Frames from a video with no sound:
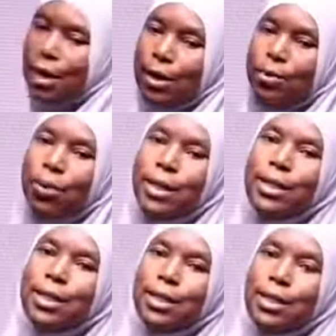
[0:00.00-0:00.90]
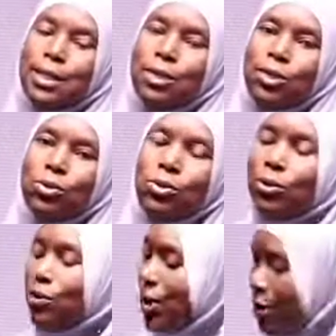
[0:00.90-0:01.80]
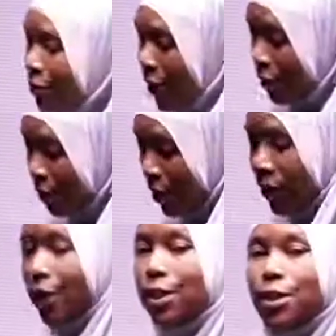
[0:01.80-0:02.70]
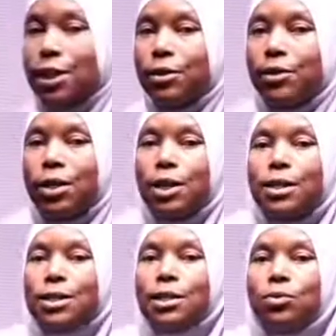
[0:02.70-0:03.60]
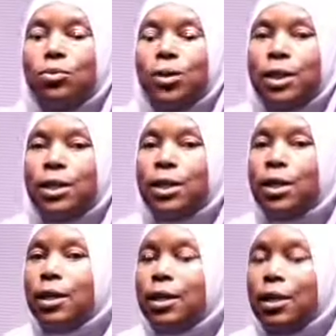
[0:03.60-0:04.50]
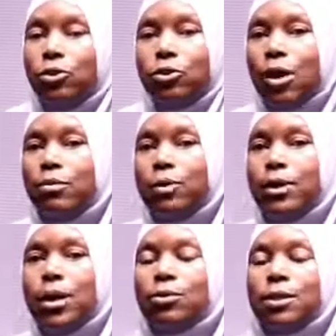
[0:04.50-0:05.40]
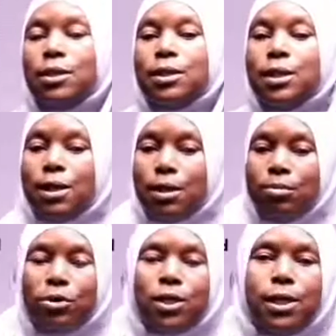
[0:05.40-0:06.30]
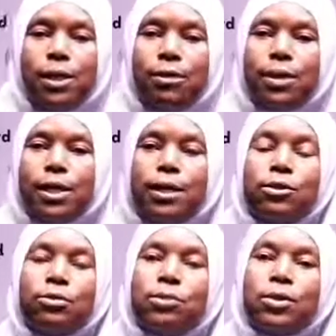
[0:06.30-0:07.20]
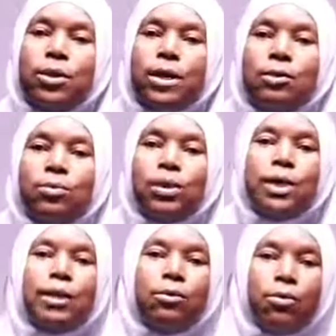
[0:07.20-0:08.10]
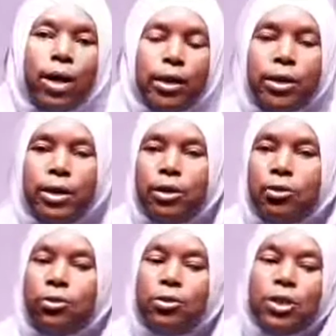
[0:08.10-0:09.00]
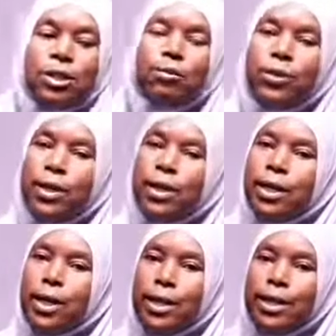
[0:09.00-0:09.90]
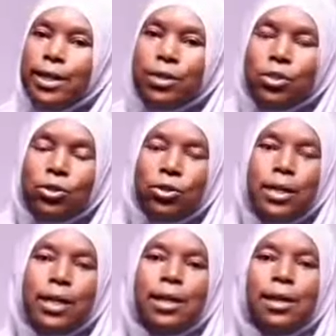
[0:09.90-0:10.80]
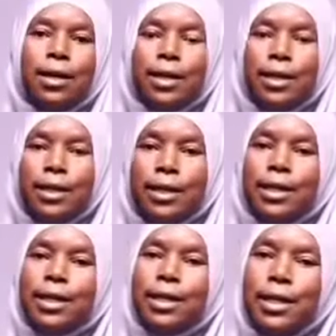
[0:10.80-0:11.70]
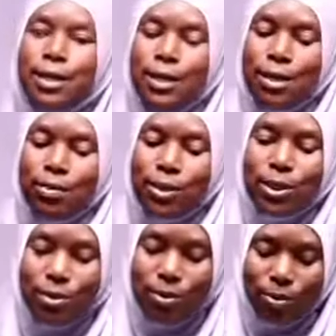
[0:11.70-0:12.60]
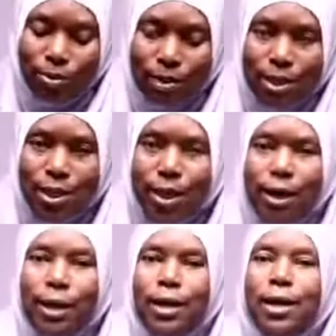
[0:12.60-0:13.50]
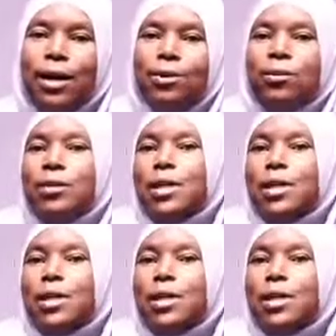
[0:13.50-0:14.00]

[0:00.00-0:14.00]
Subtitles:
are quite essential, or they are very, very necessary things that we need to have around us, mostly in our classroom, so that we can work conducively and enjoy learning in our schools. Now,